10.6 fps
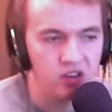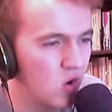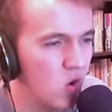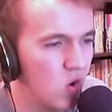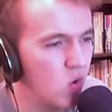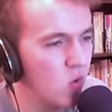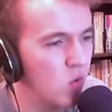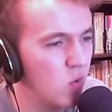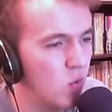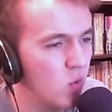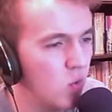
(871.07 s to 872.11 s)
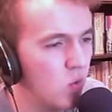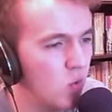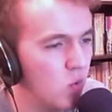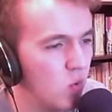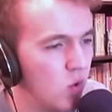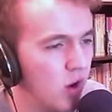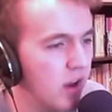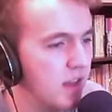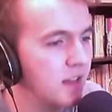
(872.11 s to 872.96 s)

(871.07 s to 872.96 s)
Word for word: Oh, okay.